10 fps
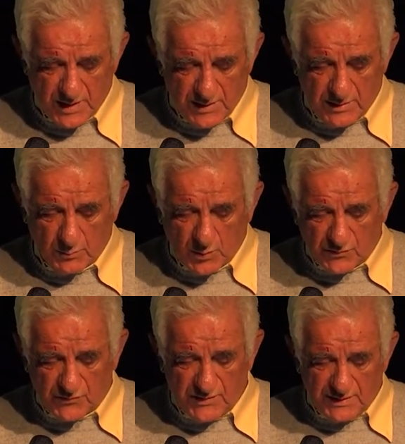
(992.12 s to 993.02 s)
the
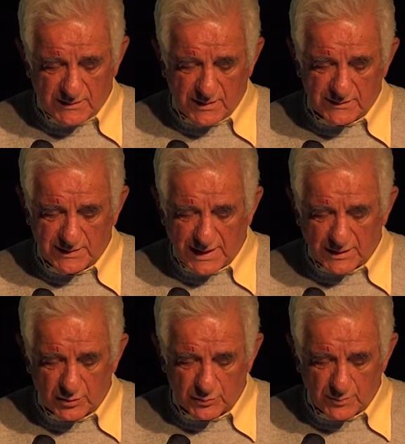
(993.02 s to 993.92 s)
most detailed and
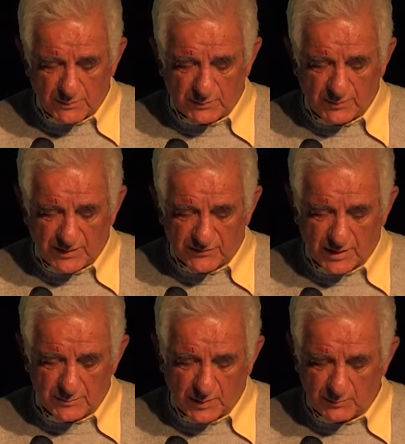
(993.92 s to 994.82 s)
accurate map of
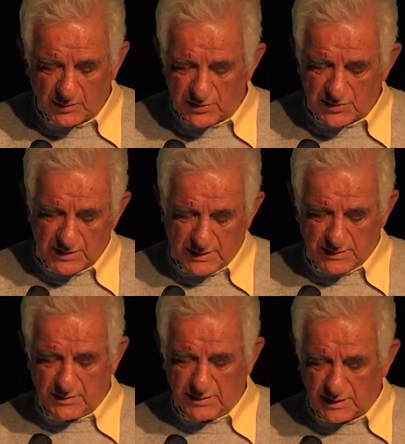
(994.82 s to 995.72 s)
Palestine published
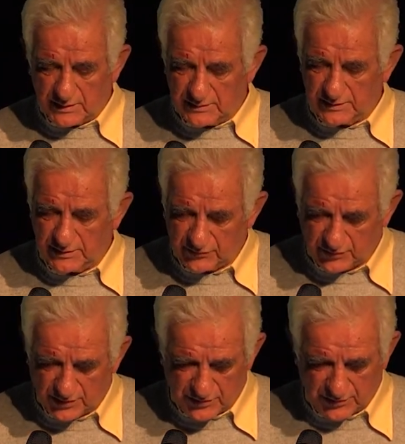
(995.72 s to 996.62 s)
in the 19th
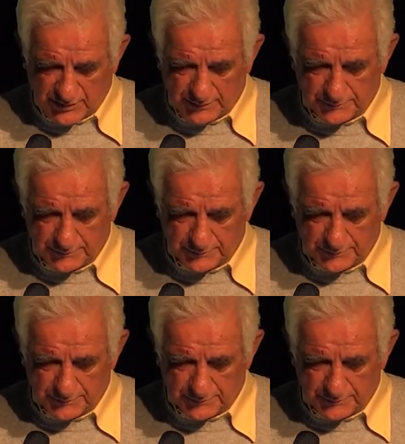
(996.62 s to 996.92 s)
century.